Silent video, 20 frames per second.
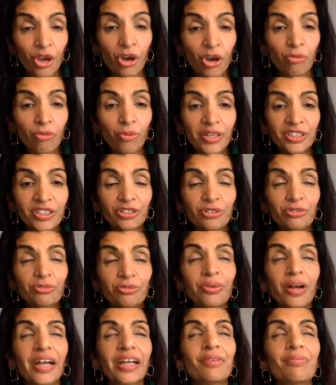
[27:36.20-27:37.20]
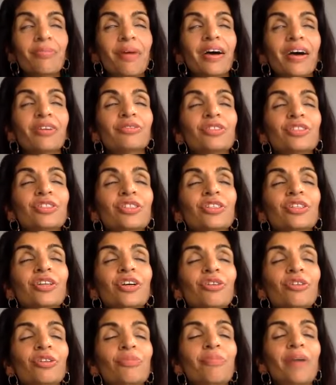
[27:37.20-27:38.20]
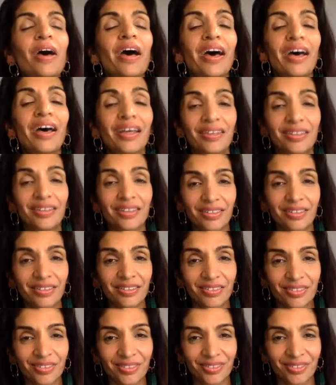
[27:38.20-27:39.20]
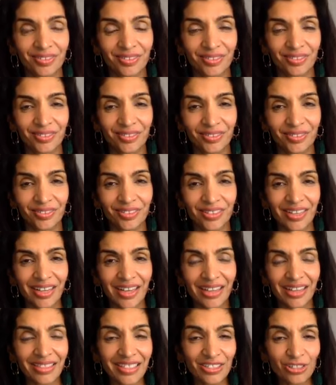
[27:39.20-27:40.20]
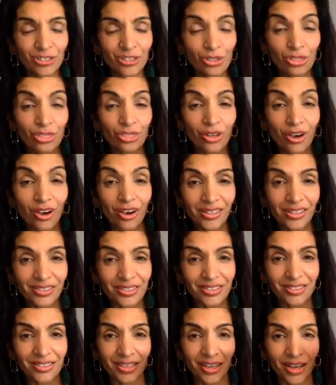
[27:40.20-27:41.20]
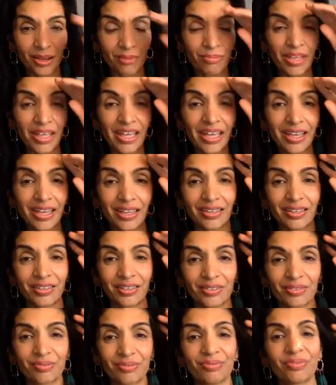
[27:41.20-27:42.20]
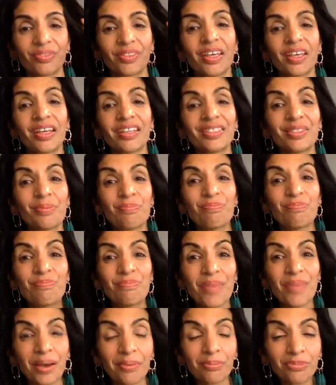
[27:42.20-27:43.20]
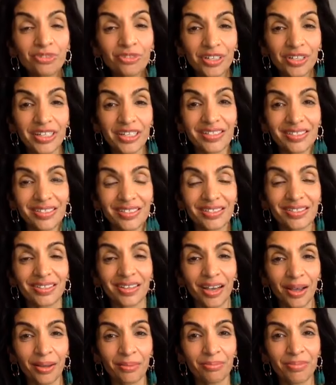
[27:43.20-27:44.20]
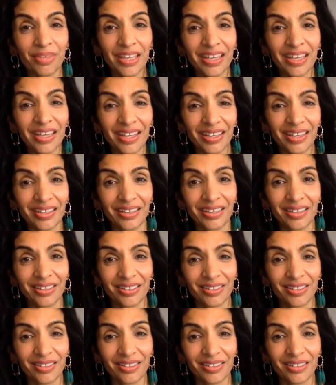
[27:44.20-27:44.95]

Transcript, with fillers: when you're right about to go to bed and these thoughts come in, the memories come in.